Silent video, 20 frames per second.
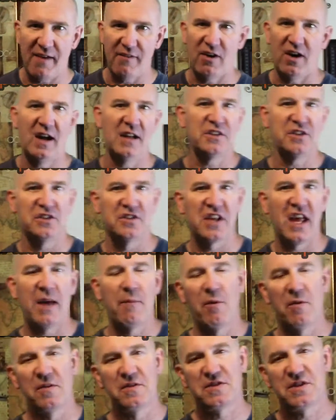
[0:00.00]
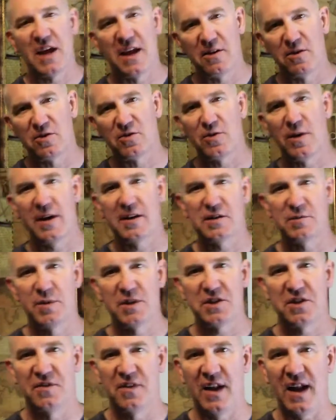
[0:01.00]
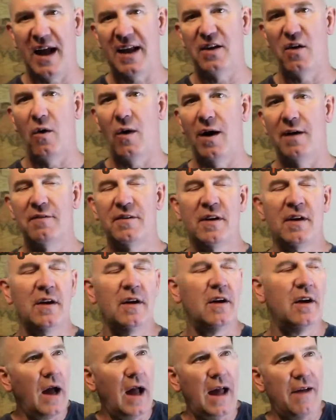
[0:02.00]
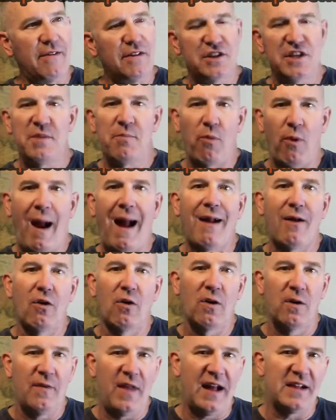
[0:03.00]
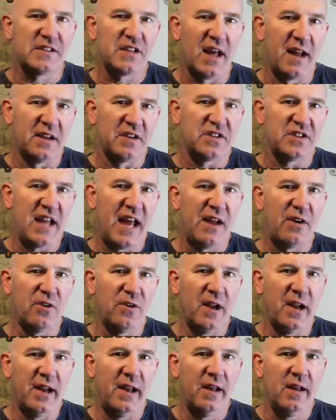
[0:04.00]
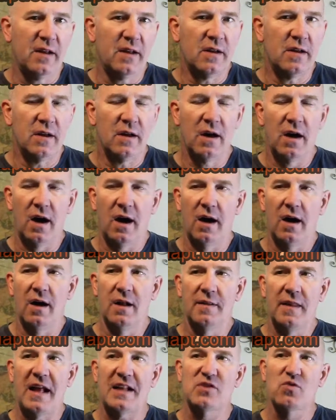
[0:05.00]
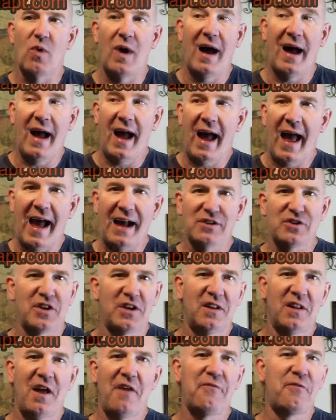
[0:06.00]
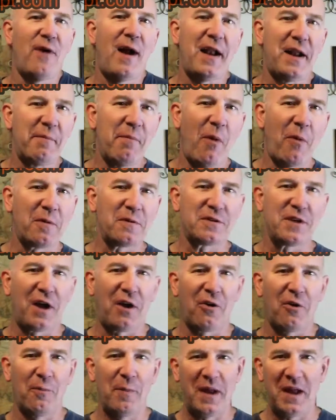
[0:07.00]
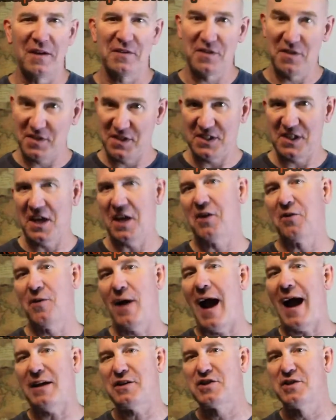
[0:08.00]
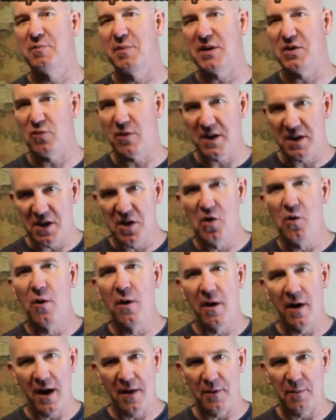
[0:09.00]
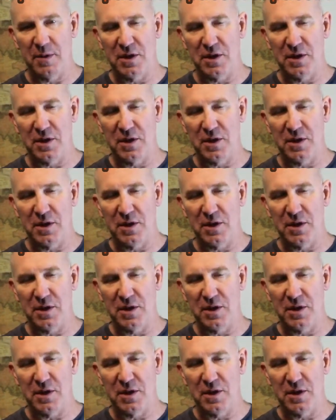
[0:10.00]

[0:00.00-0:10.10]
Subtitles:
Avalanches came with a standard transmission that I know of. I have a Jeep Wrangler, and that's got a standard in it. And that's why I actually love riding motorcycle, because it's the interaction between you and the